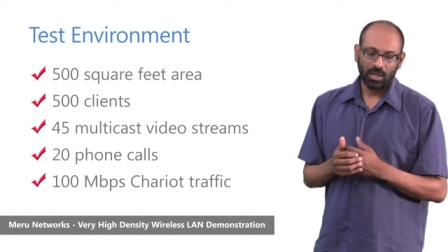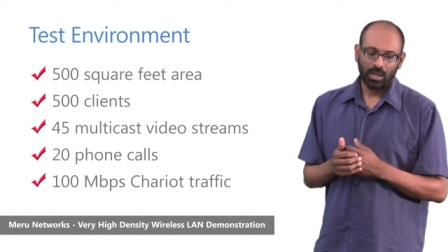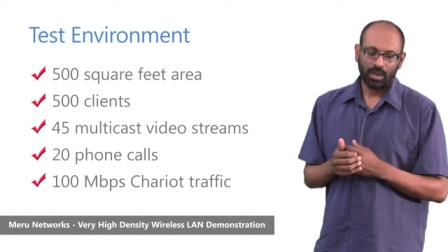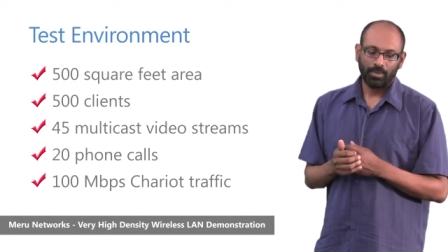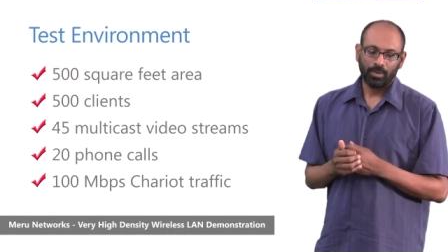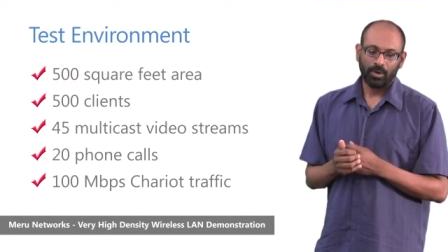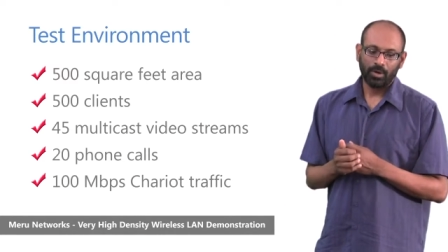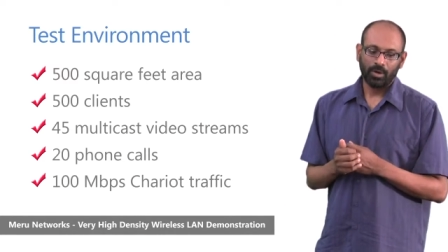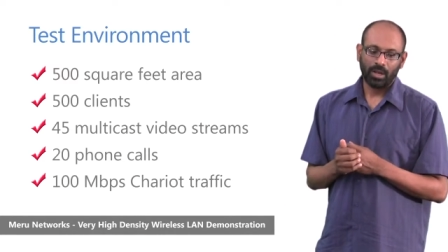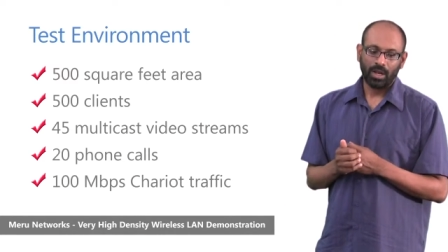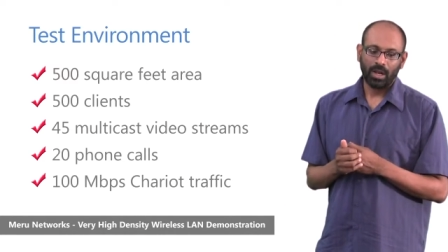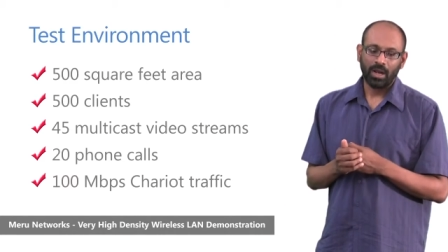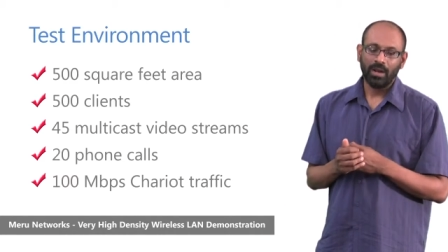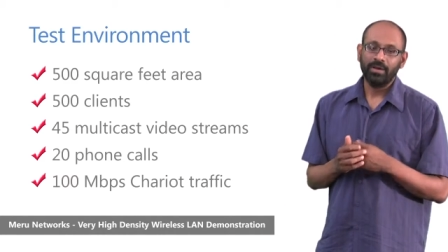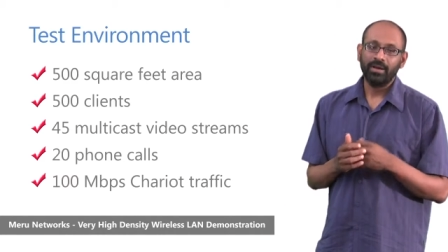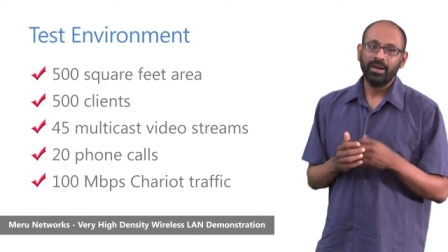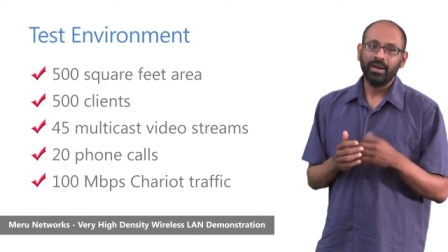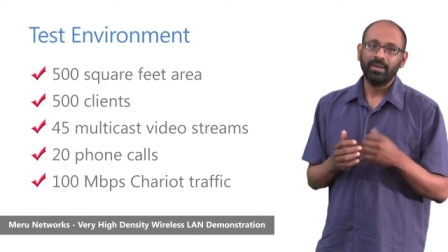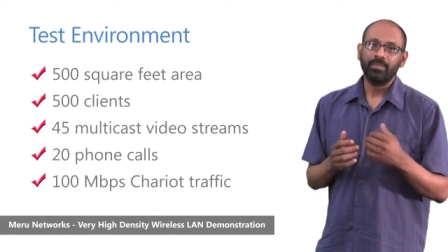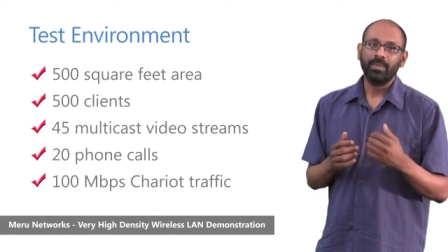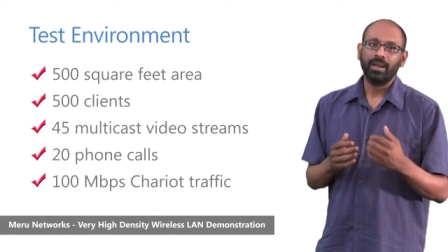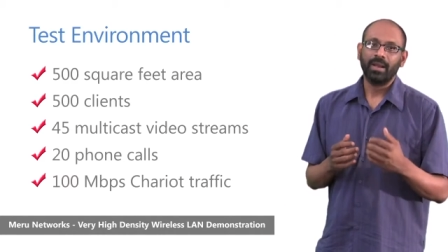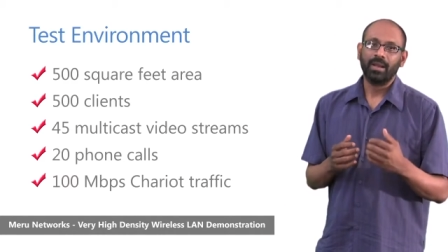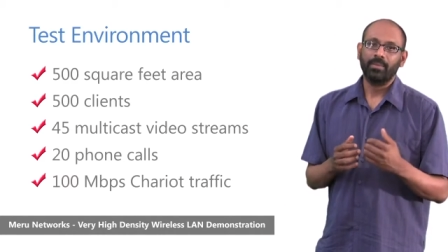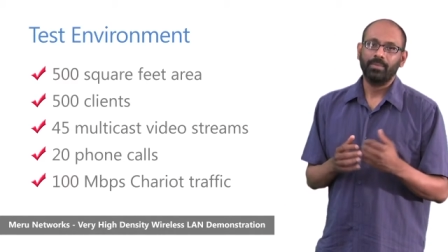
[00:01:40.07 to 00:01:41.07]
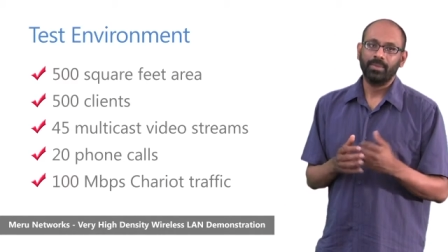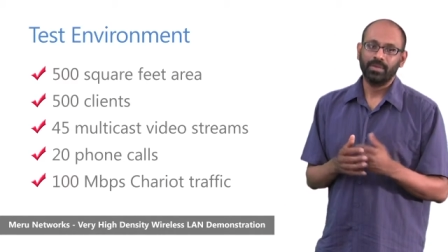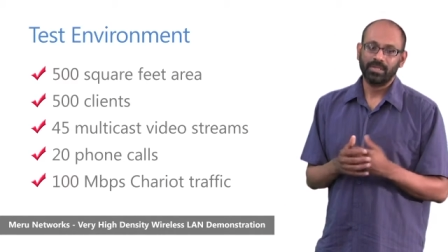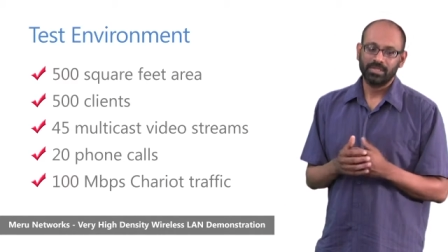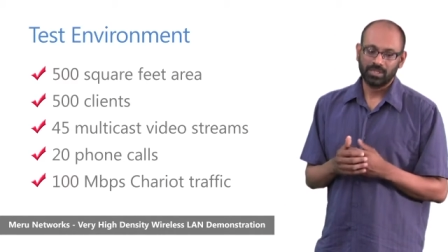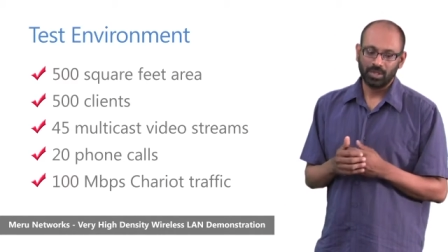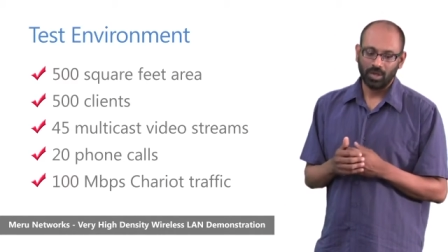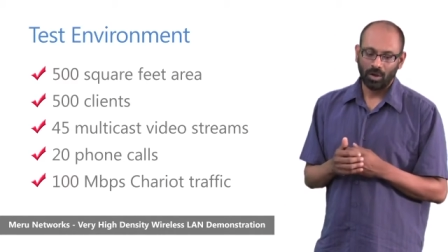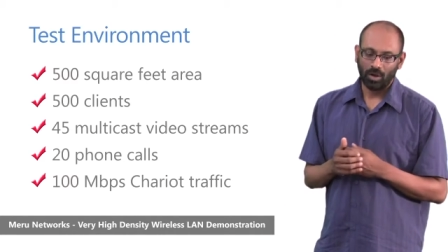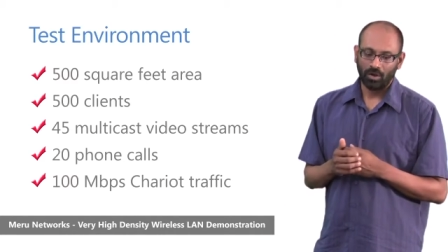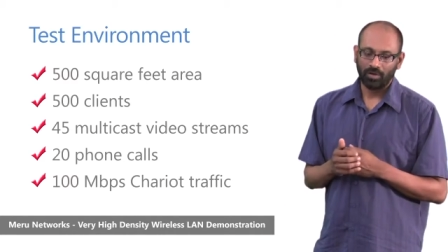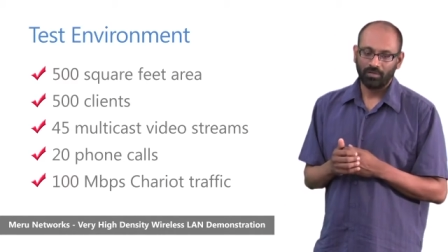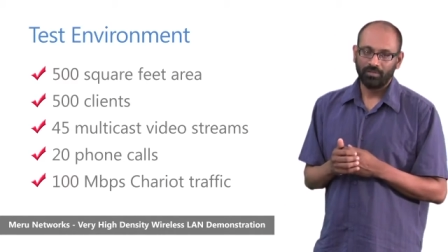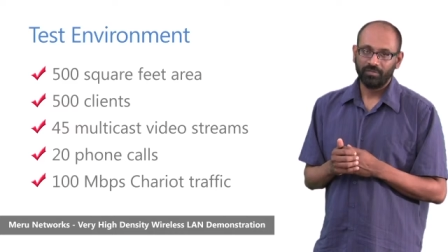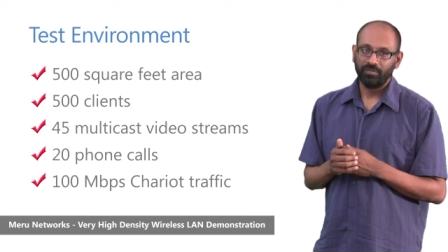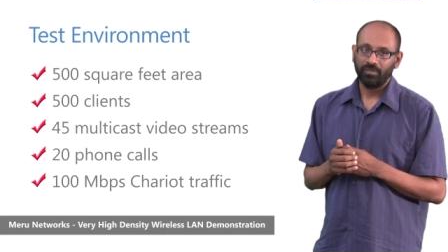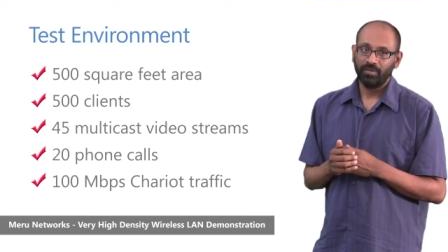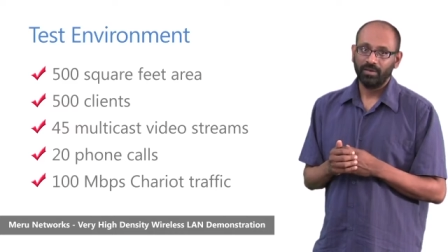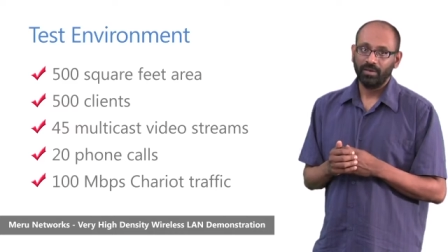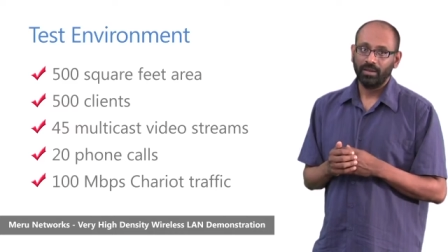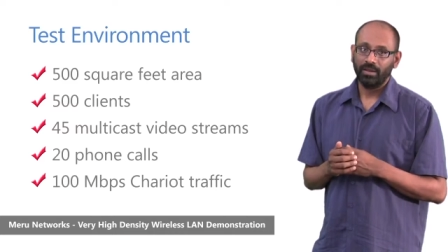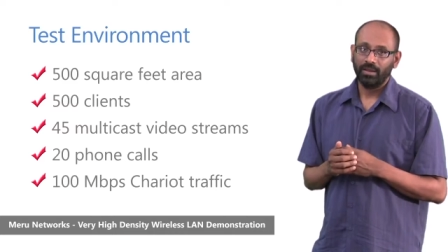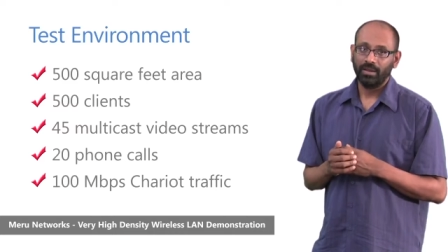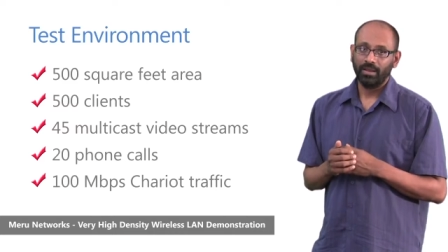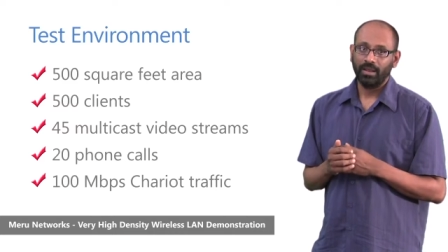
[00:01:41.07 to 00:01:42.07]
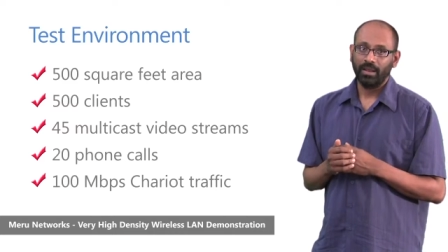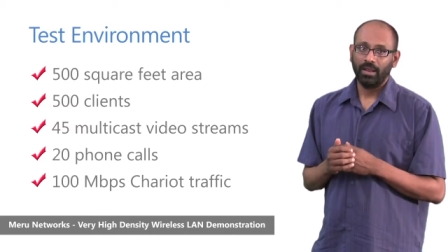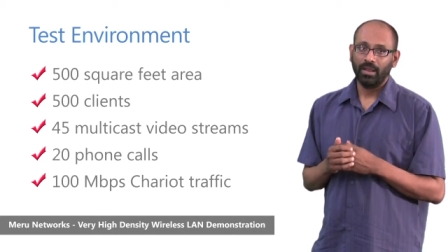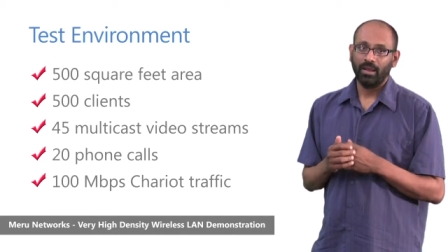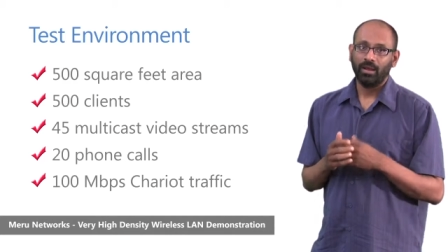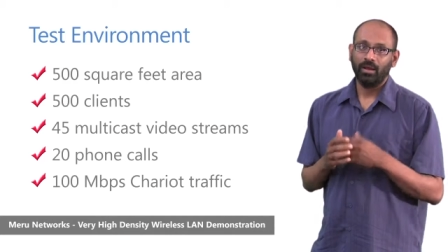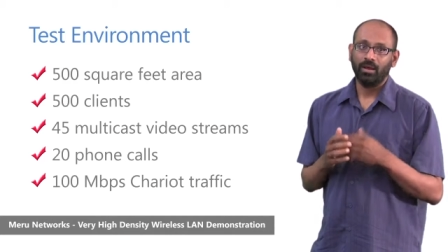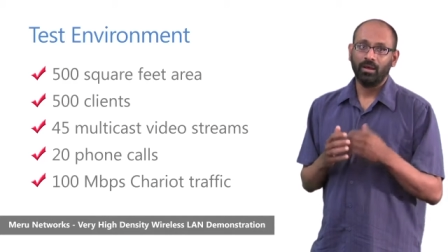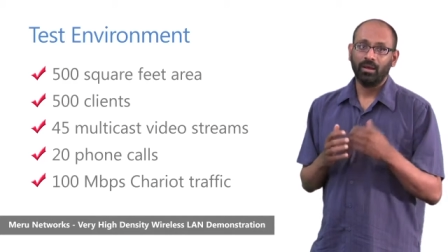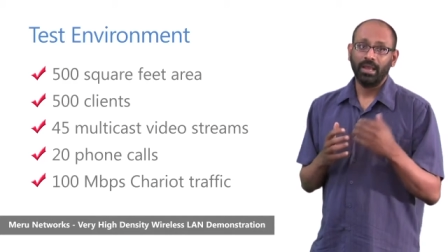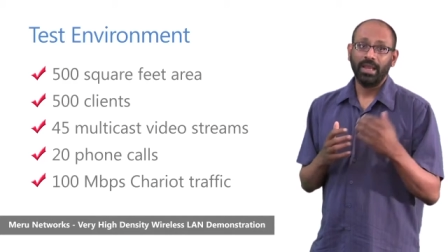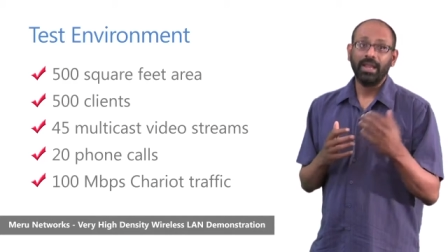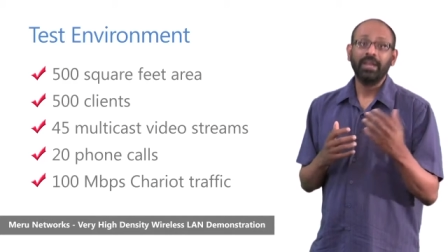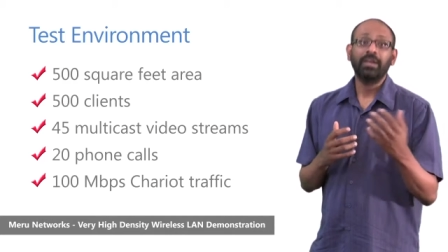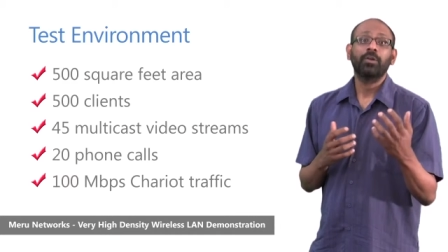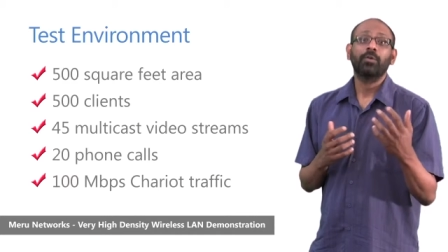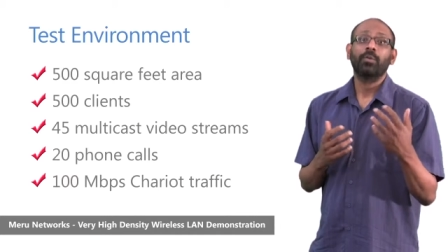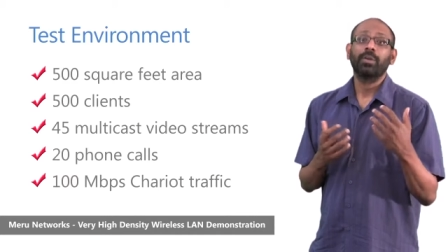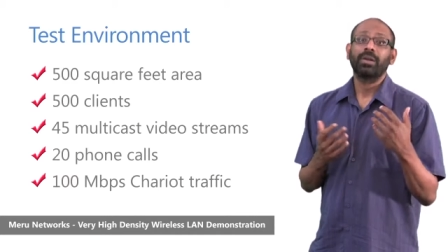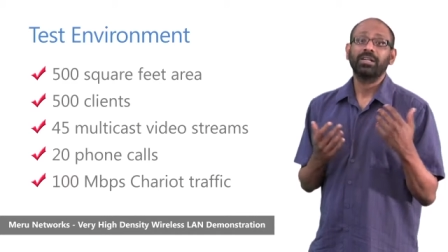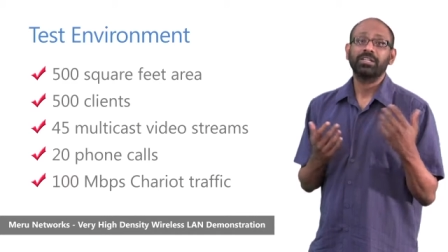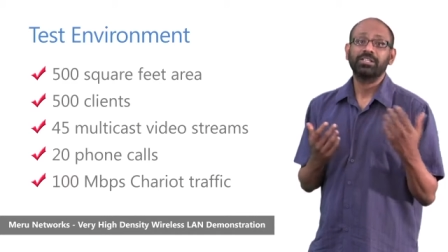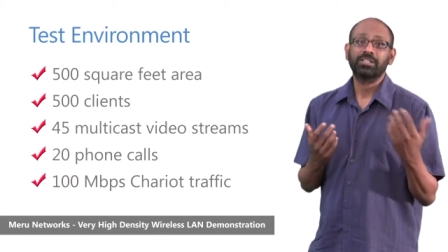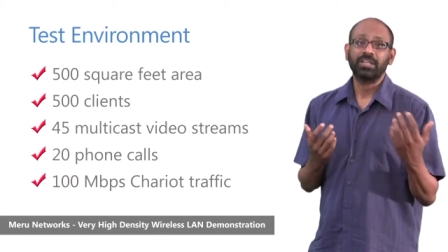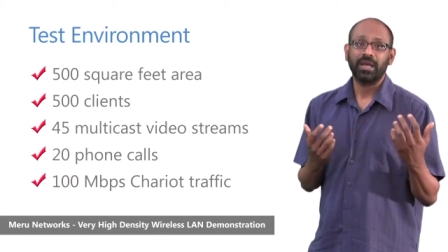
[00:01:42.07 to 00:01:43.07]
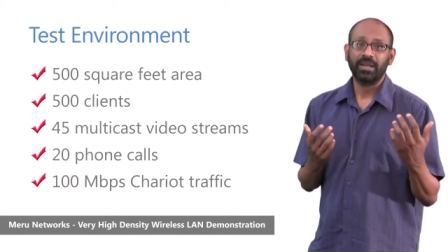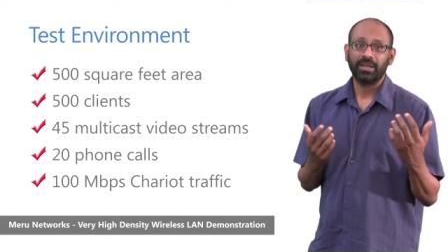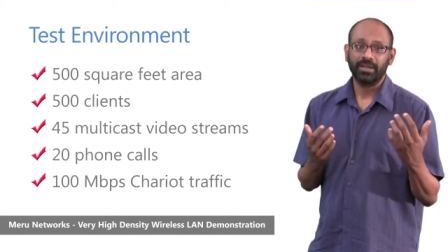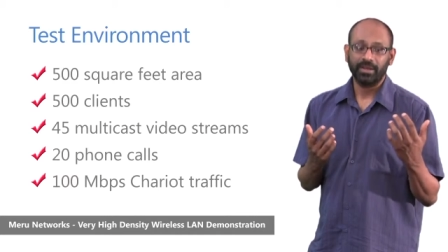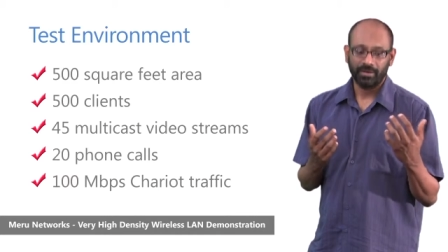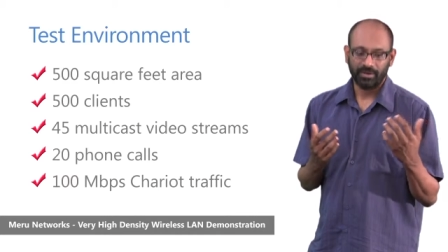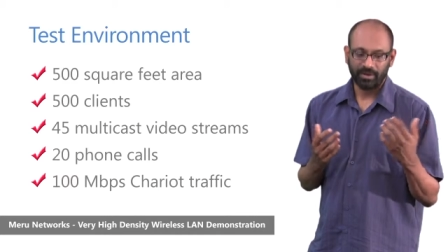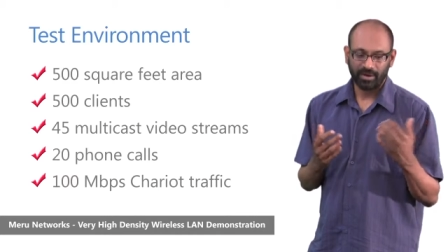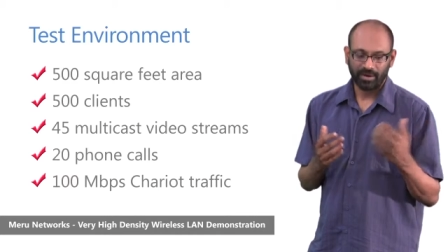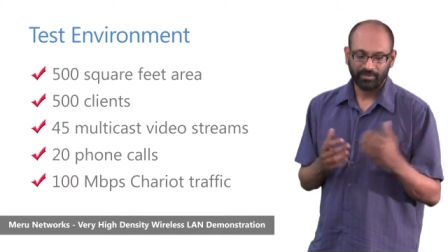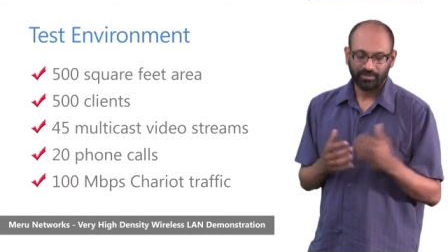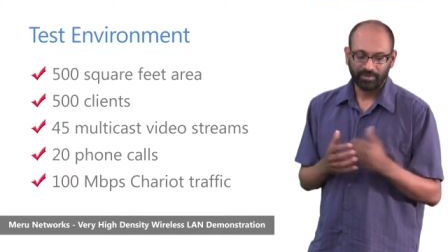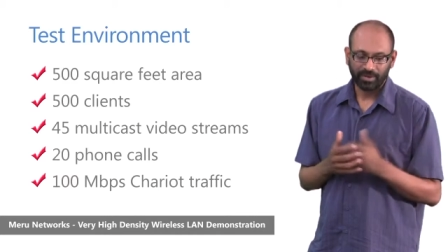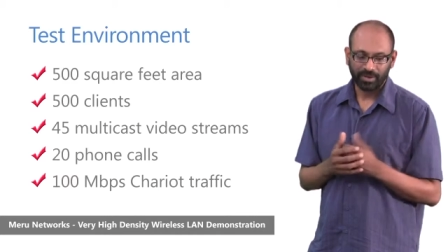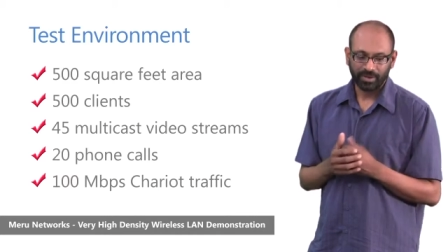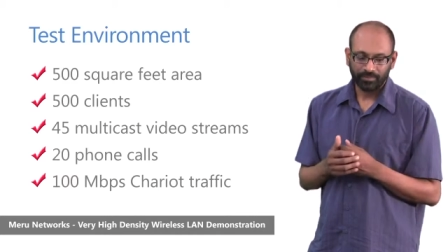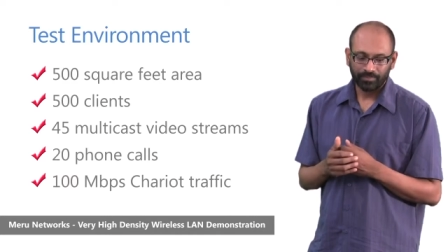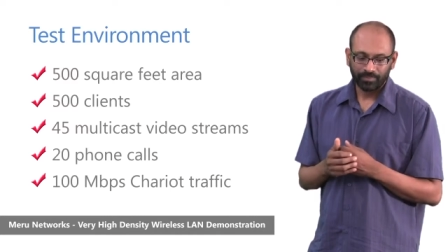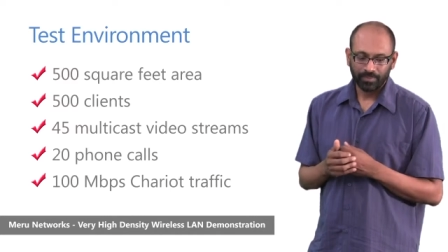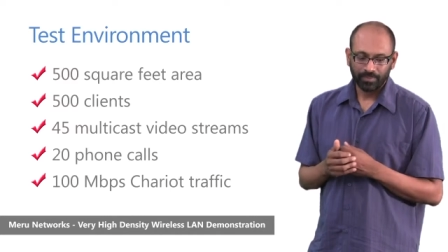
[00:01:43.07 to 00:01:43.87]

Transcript: about 100 megabits of uh, end-to-end uh, -end chariot traffic.